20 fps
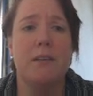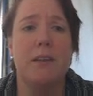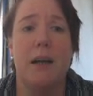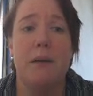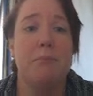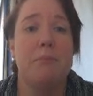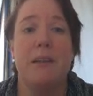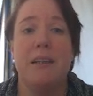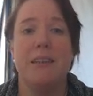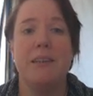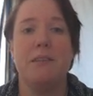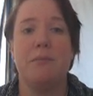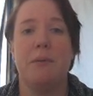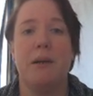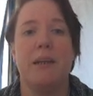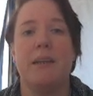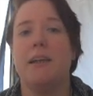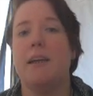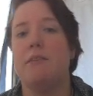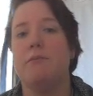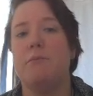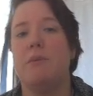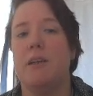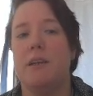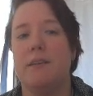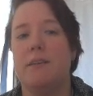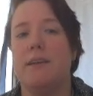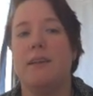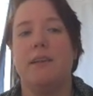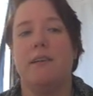That policeman gave me
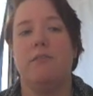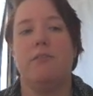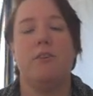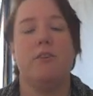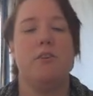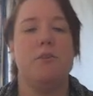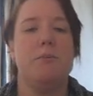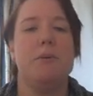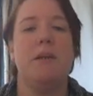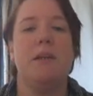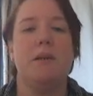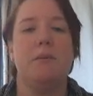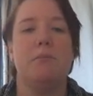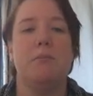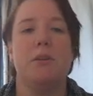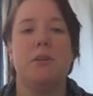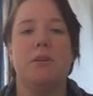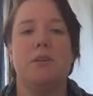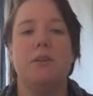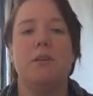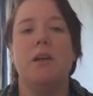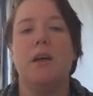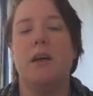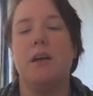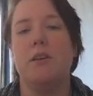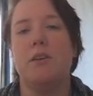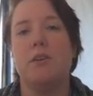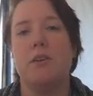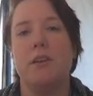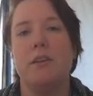a ticket for speeding. But yeah,
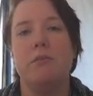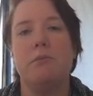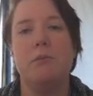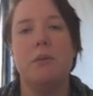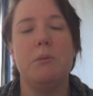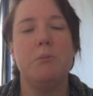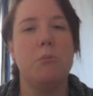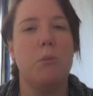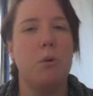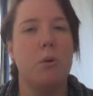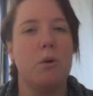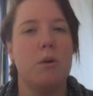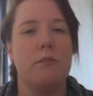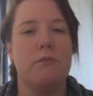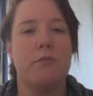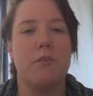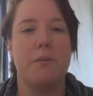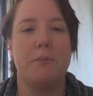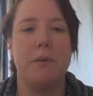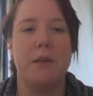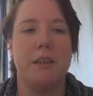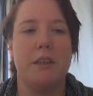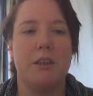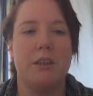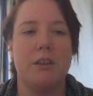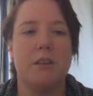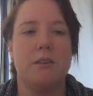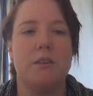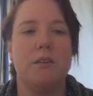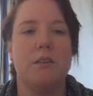you're giving me more
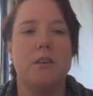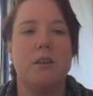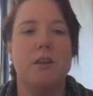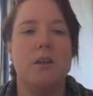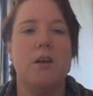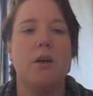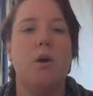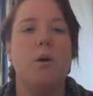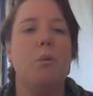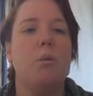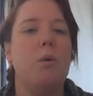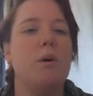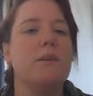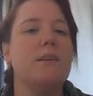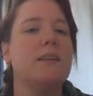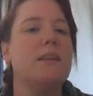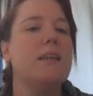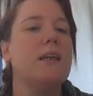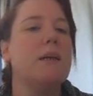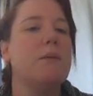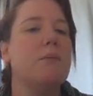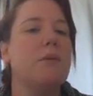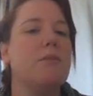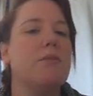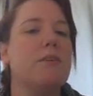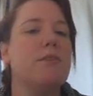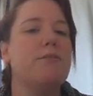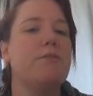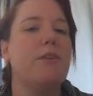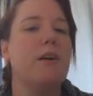information. What's the name of
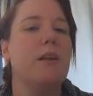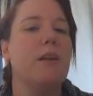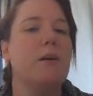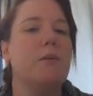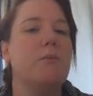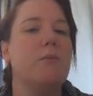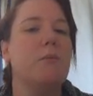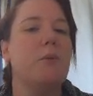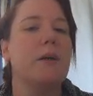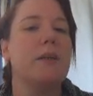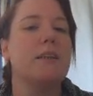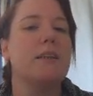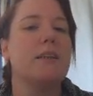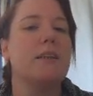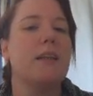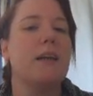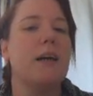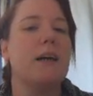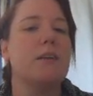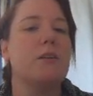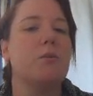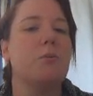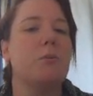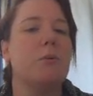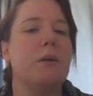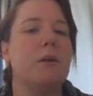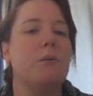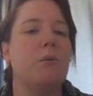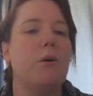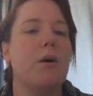the film that
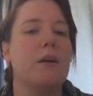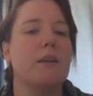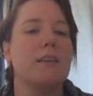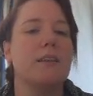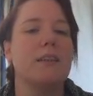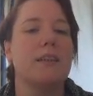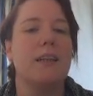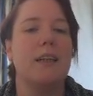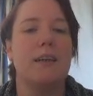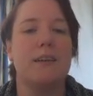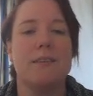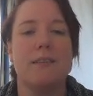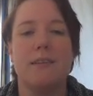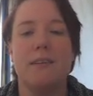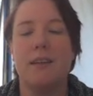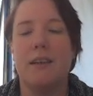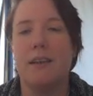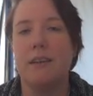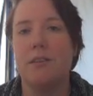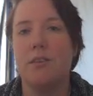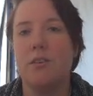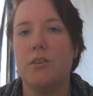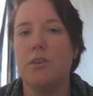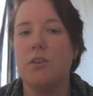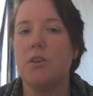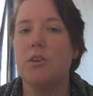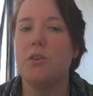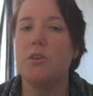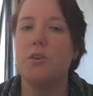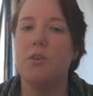we watched last night? So
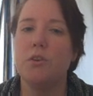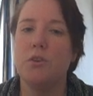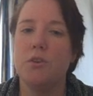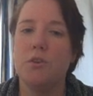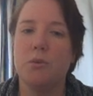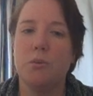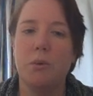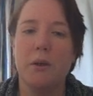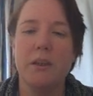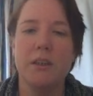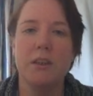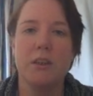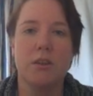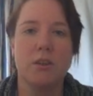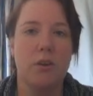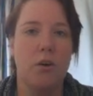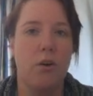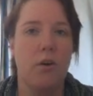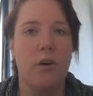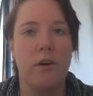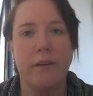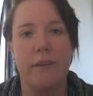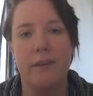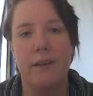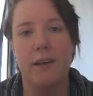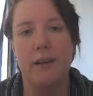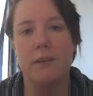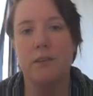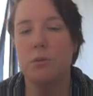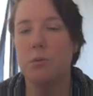you can use which or
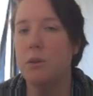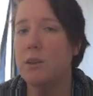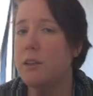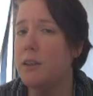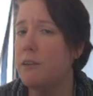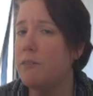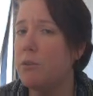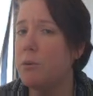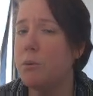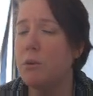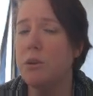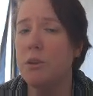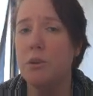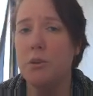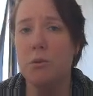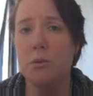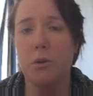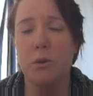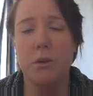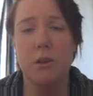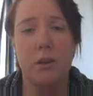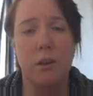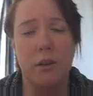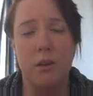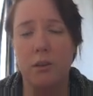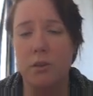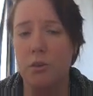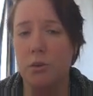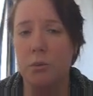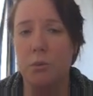that. Whichever one you wrote
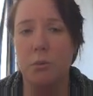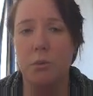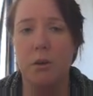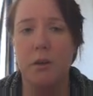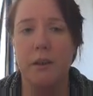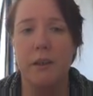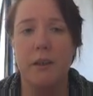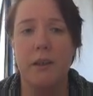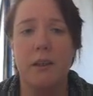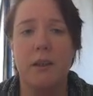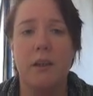down, don't worry.